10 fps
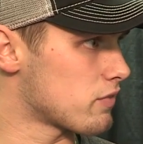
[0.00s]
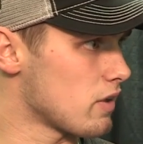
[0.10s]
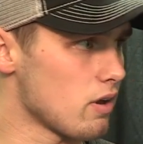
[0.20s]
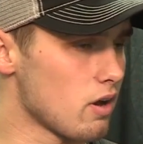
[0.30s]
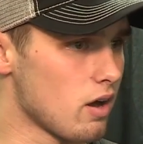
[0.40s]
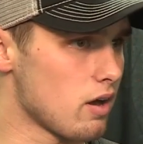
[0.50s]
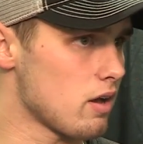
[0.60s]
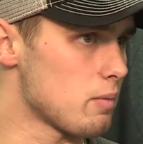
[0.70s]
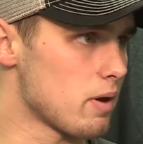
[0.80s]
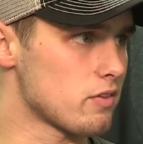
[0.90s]

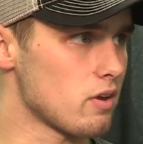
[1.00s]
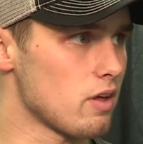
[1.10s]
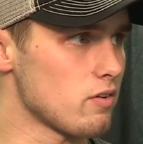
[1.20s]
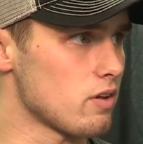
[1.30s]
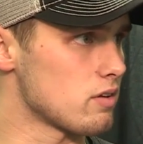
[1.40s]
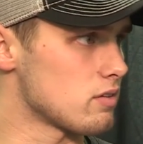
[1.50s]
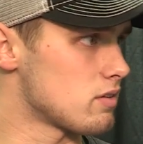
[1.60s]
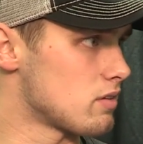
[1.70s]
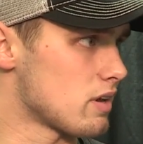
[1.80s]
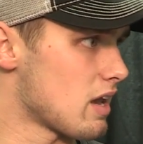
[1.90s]
the level of
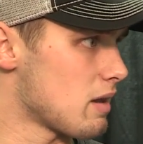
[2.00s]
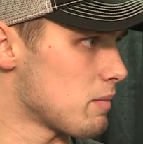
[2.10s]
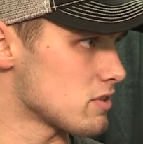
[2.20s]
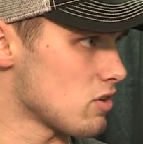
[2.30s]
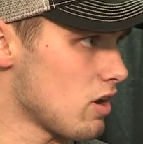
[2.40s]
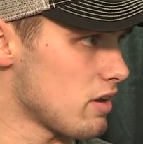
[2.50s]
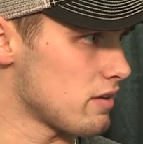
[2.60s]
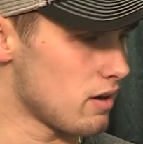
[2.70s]
the game is on